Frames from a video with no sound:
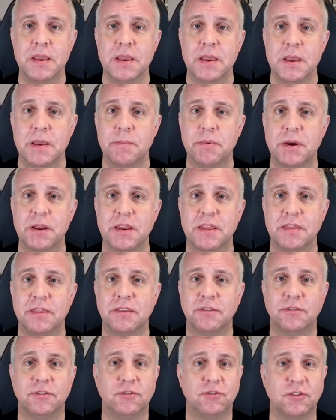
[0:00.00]
But
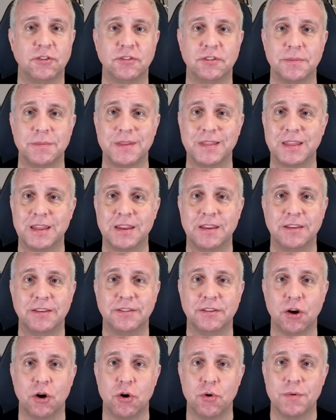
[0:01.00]
this is just something that
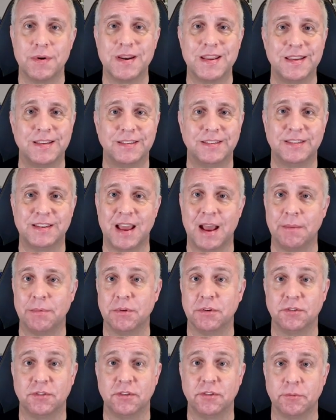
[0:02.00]
is already
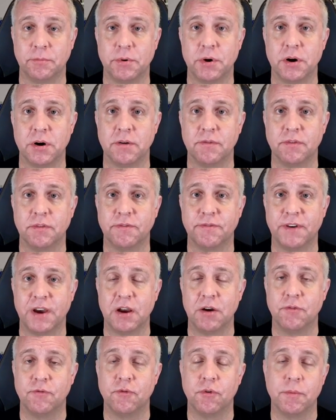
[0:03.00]
established as a part of the
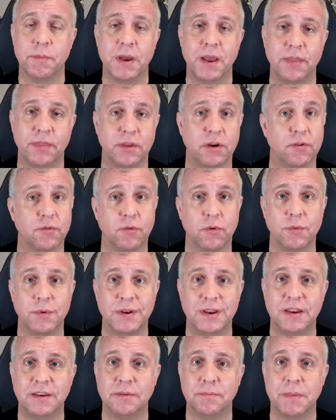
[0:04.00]
file format. Therefore, we
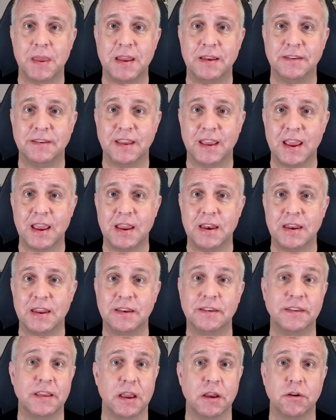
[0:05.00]
need to maintain
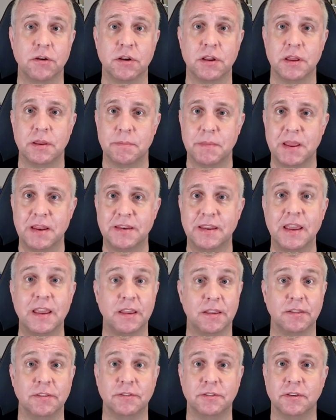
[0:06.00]
integrity and maintain
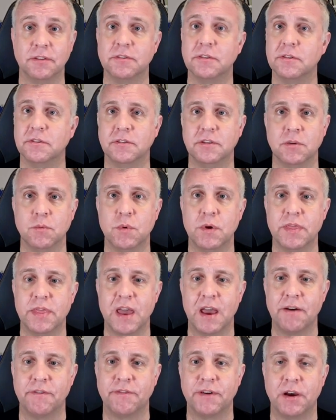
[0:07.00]
consistency with
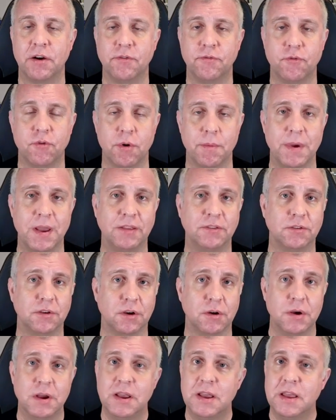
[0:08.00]
that file format.
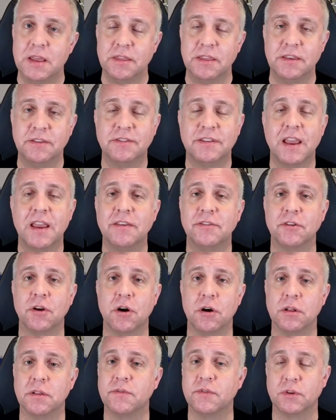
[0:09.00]
So these days,
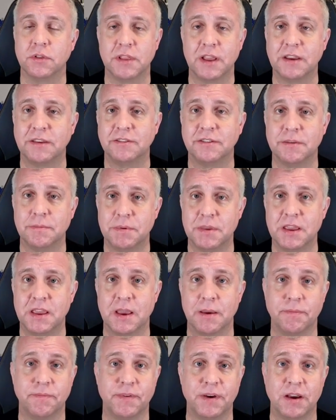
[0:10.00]
all of your legacy
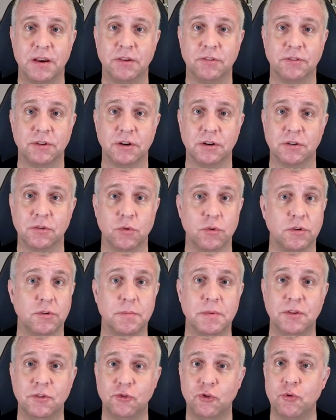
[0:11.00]
PCAP files are going to
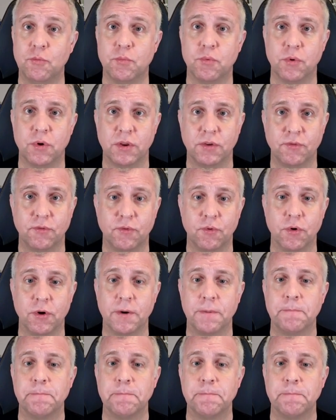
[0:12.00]
be 2.4.